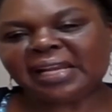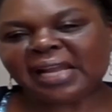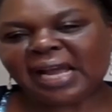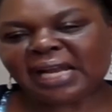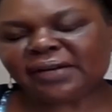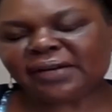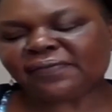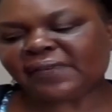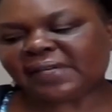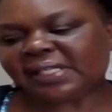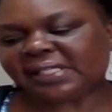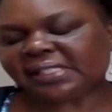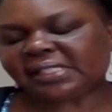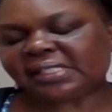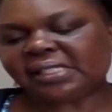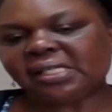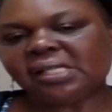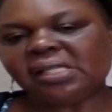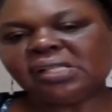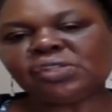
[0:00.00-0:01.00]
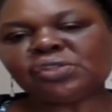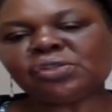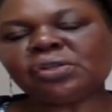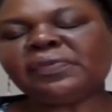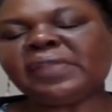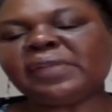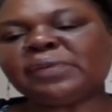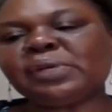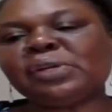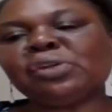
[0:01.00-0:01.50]
advance so
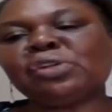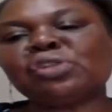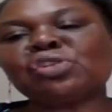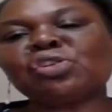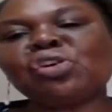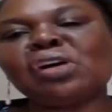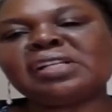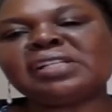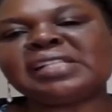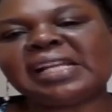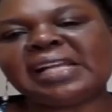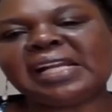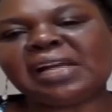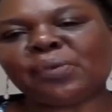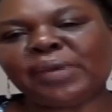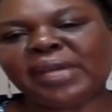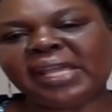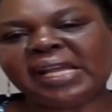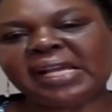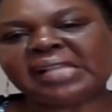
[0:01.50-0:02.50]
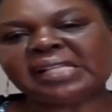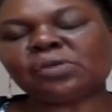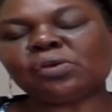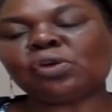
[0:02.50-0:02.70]
that we're not caught unawares